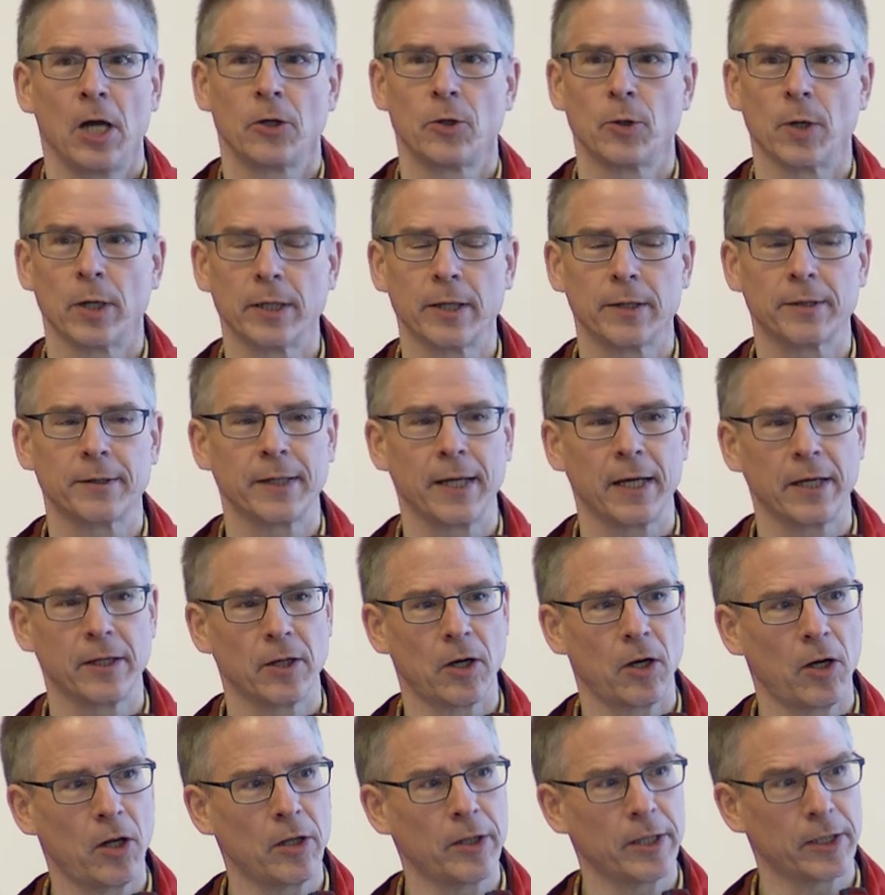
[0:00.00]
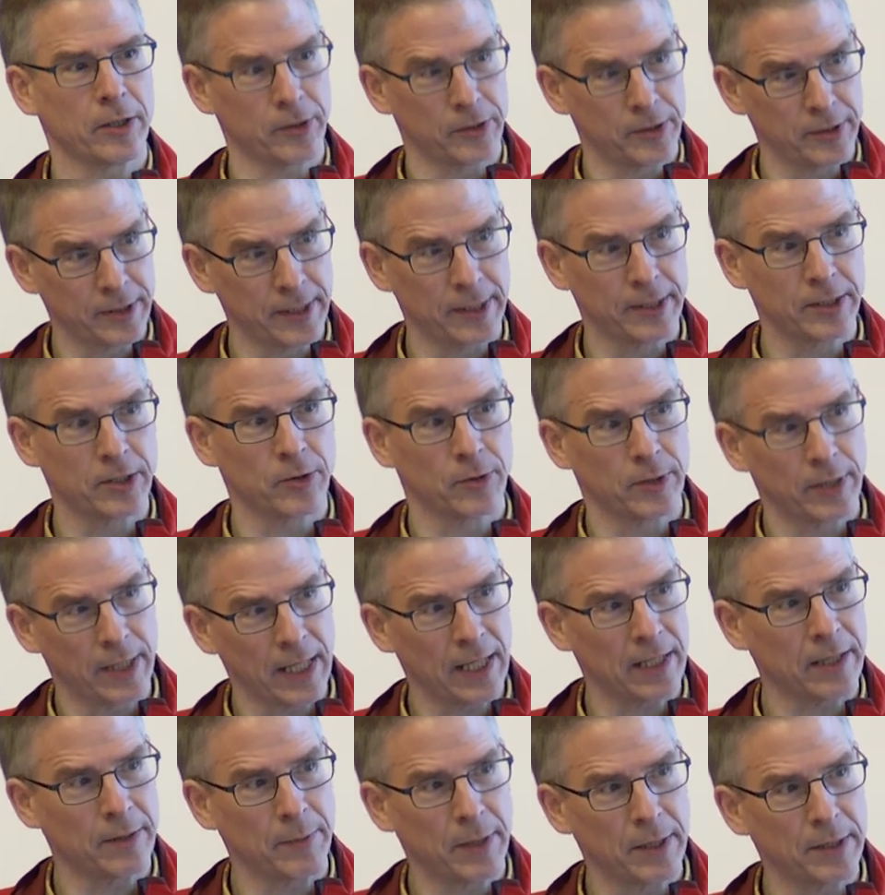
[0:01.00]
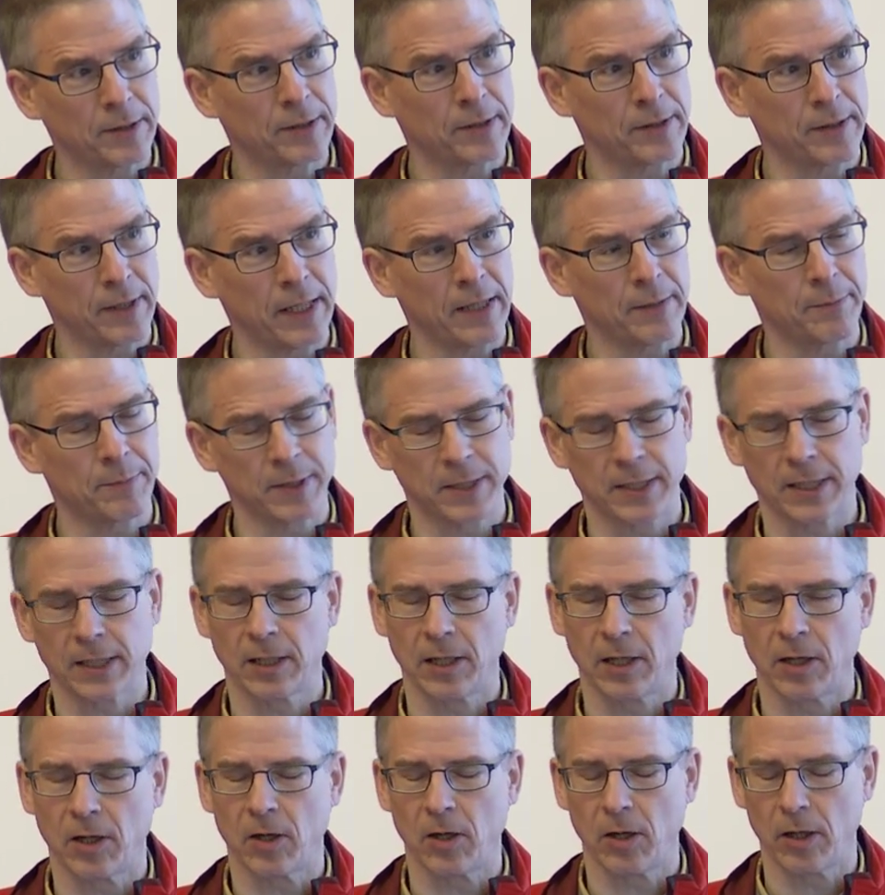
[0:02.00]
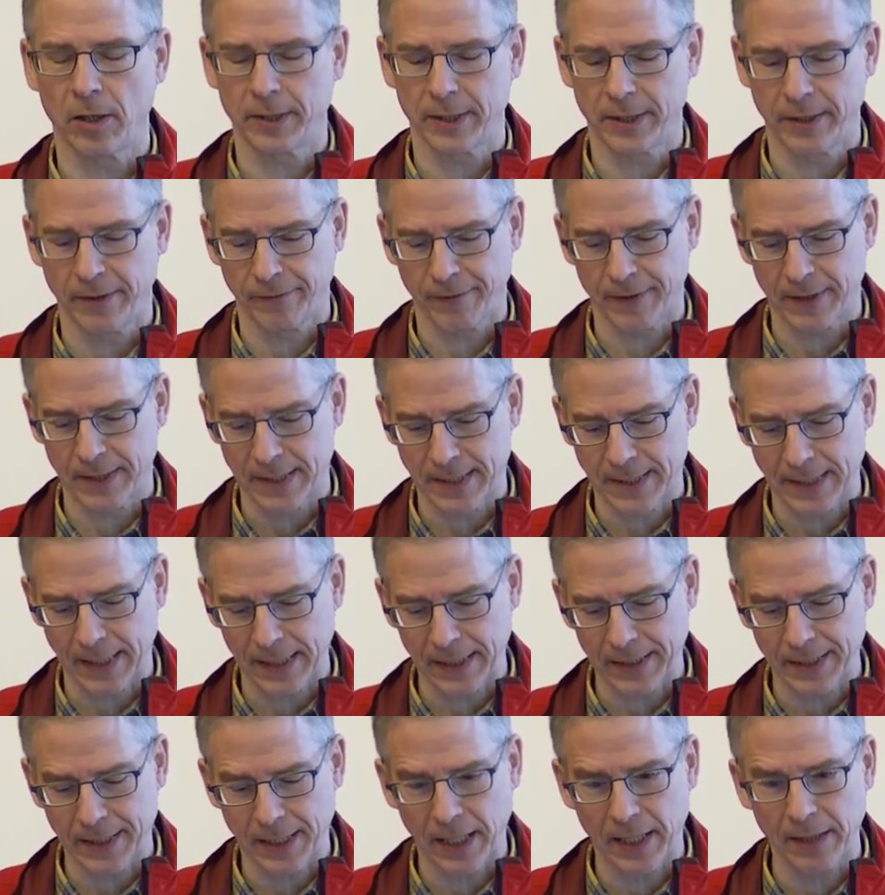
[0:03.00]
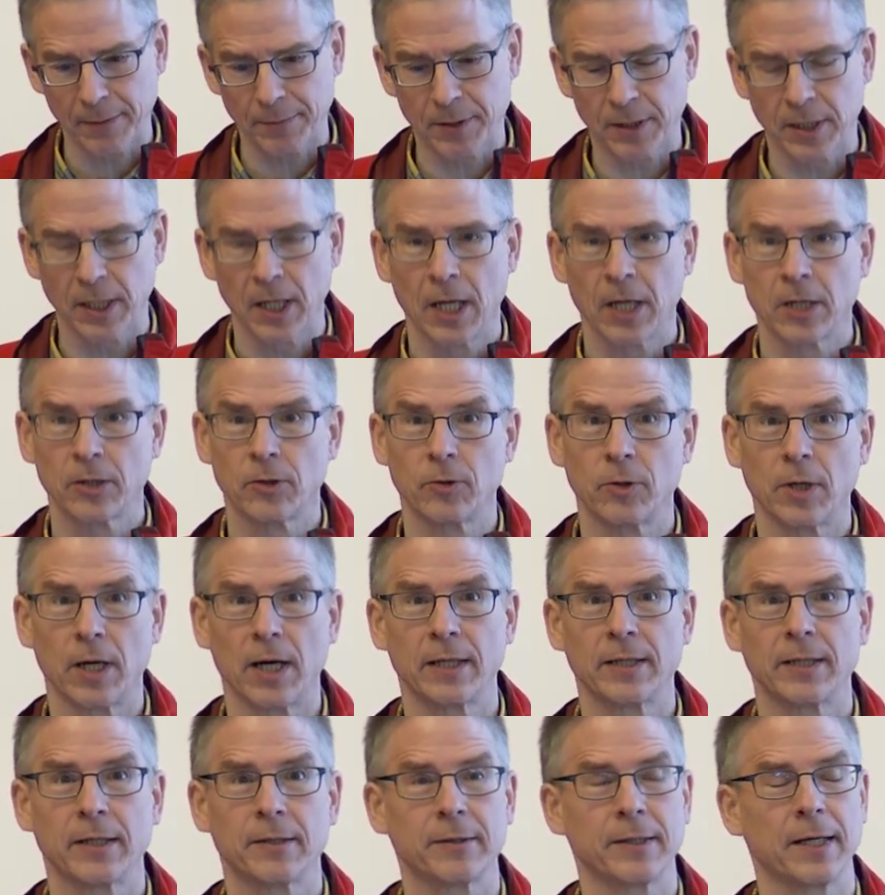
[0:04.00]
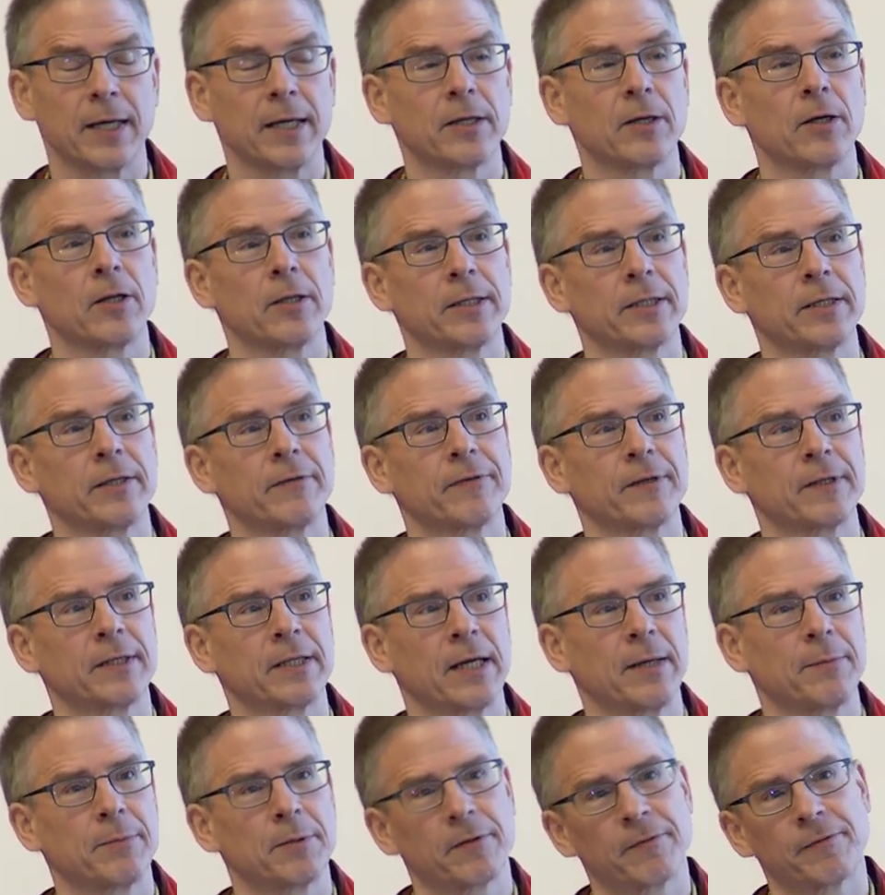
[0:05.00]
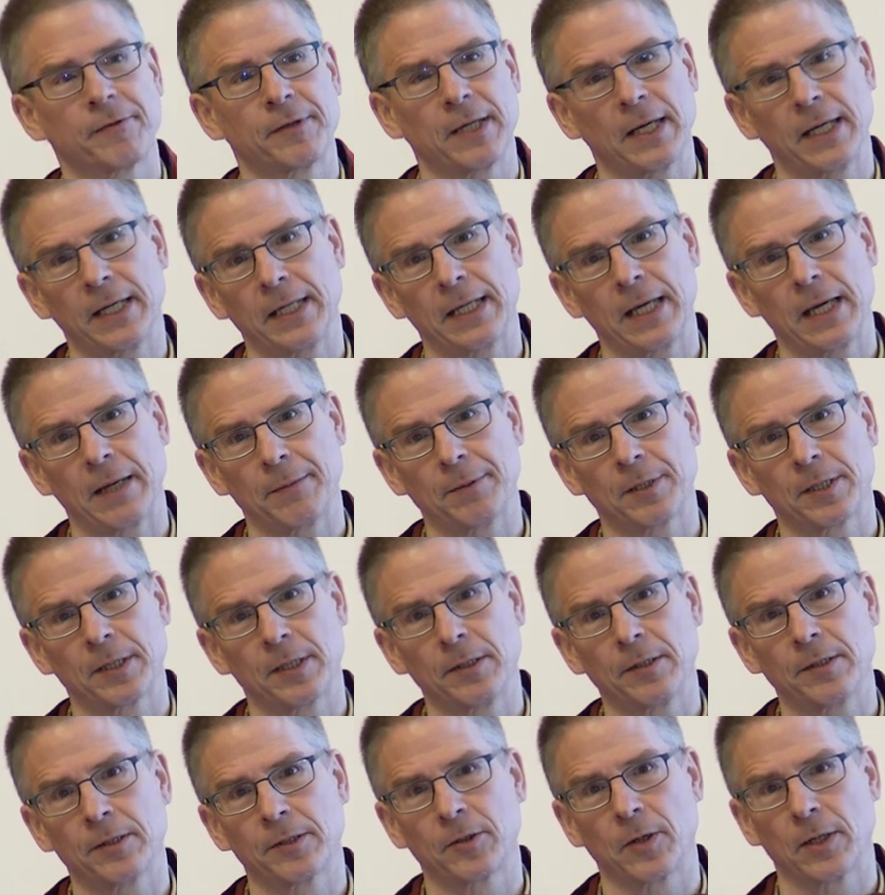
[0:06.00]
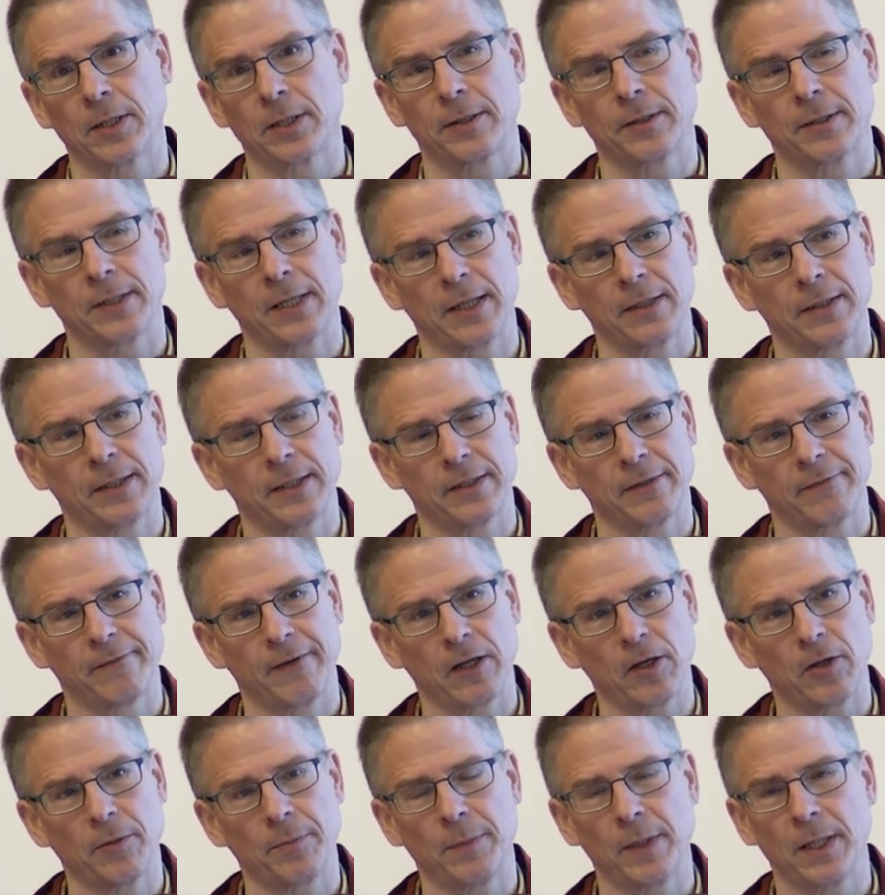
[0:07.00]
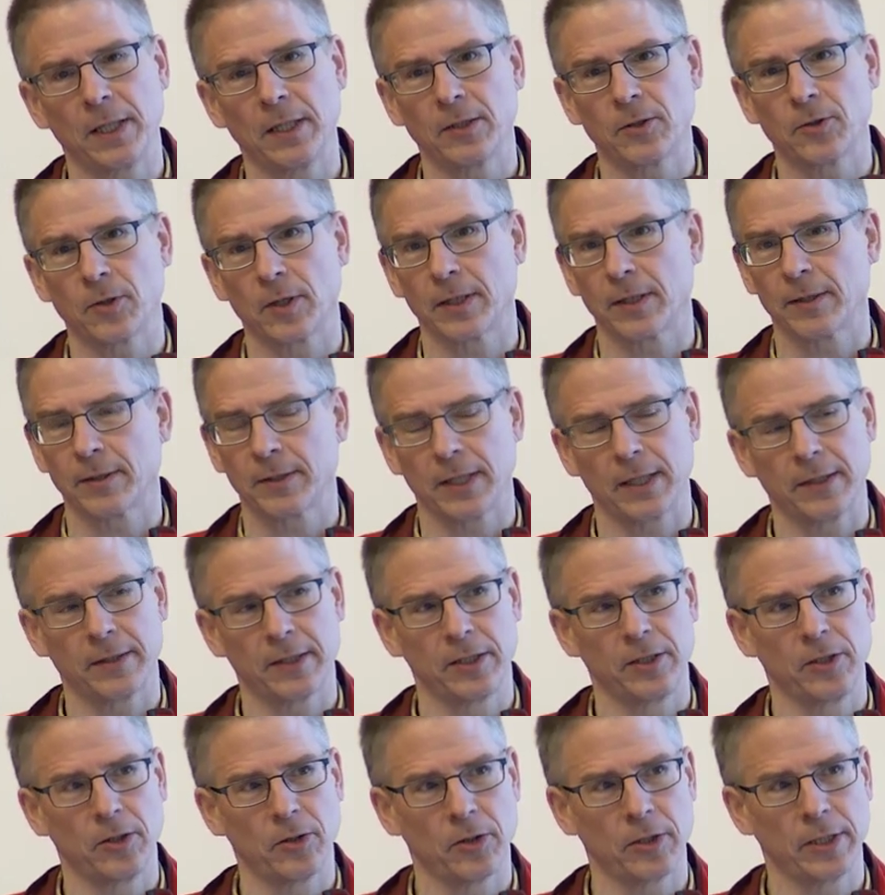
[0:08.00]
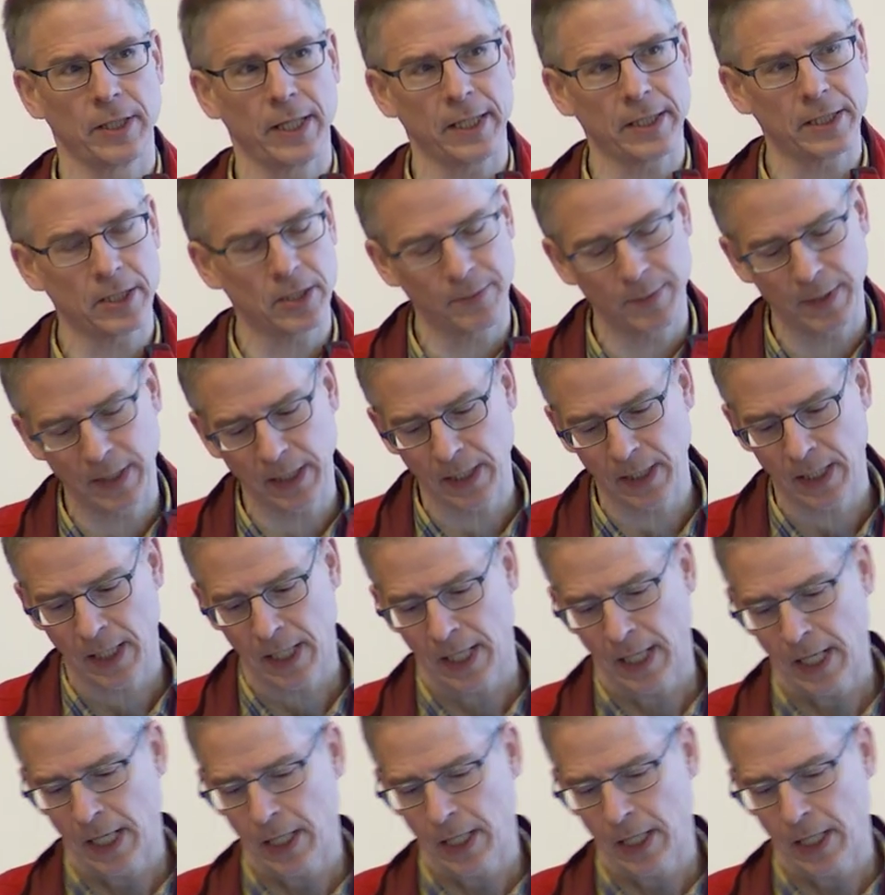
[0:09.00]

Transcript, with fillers: to understand all the constituent elements in there, particularly all the different cell types, to understand all the different types of synapses, to understand their development, to understand the neuroanatomy,